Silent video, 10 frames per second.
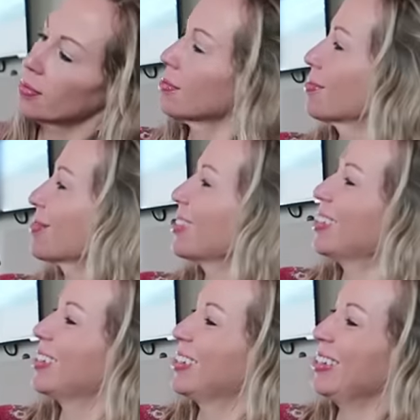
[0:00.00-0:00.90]
So I don't
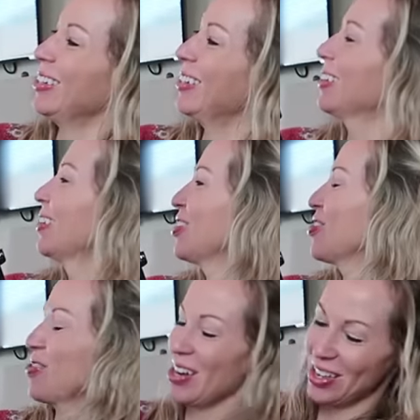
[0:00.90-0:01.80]
have it printed, so I have to
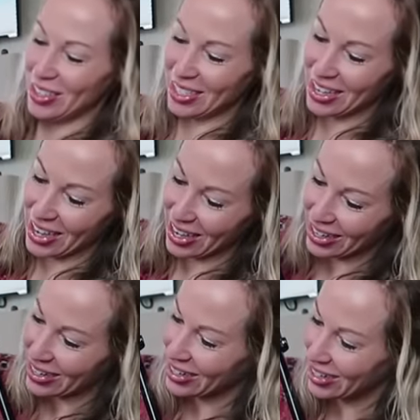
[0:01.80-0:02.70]
look at my computer
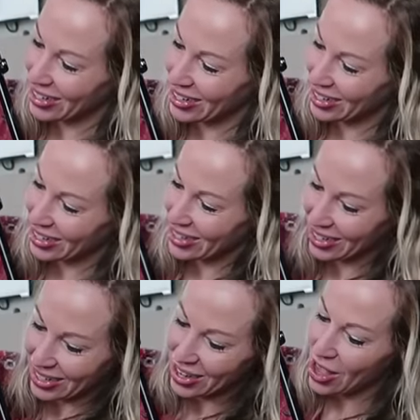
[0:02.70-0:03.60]
around. So we all know our line's
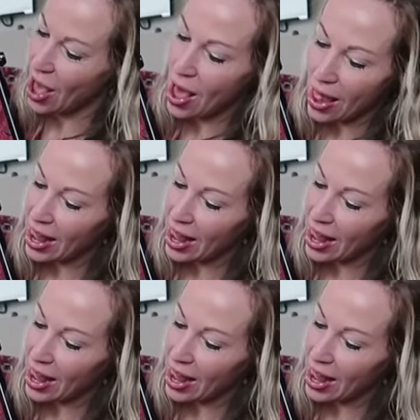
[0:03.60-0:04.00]
is gonna be kind